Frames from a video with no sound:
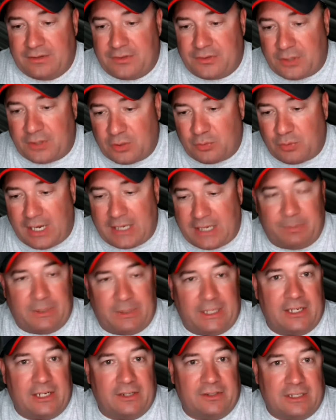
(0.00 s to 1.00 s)
Third-ranked
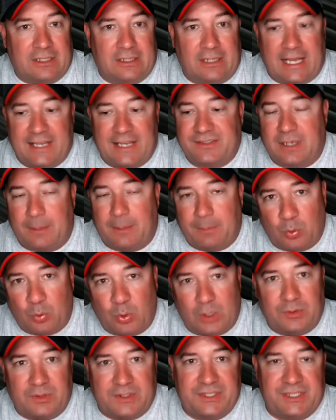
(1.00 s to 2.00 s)
player in the class, number
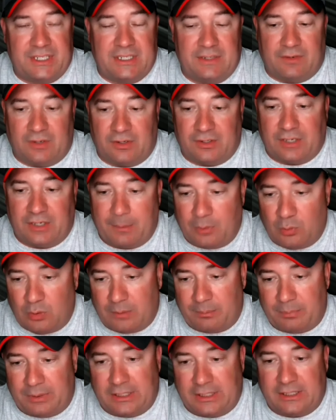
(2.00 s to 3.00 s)
1 receiver, number
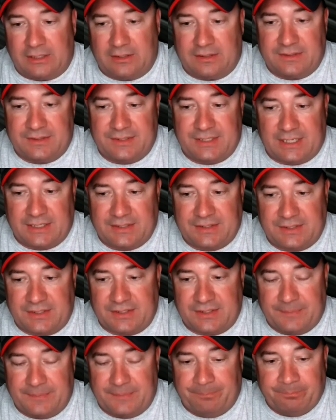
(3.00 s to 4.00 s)
1 player in
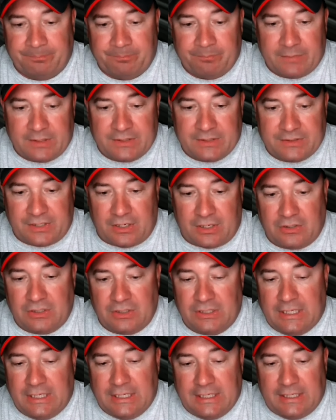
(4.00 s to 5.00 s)
Texas. So
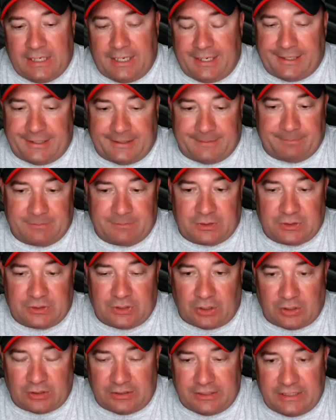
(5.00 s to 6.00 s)

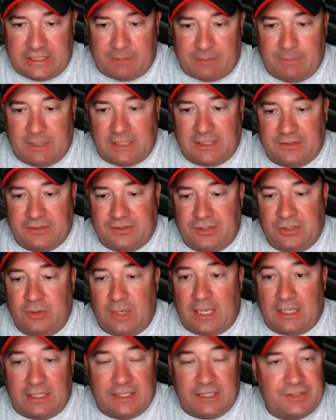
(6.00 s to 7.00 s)
currently committed to
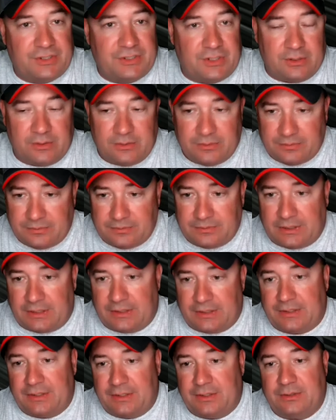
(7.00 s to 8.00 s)
LSU,
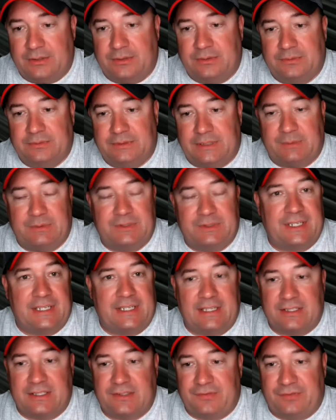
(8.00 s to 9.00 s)
although I would say
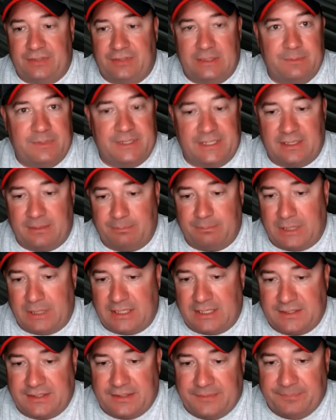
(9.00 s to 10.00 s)
that's flimsy at
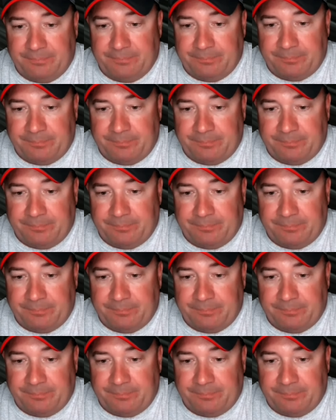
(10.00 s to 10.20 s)
best.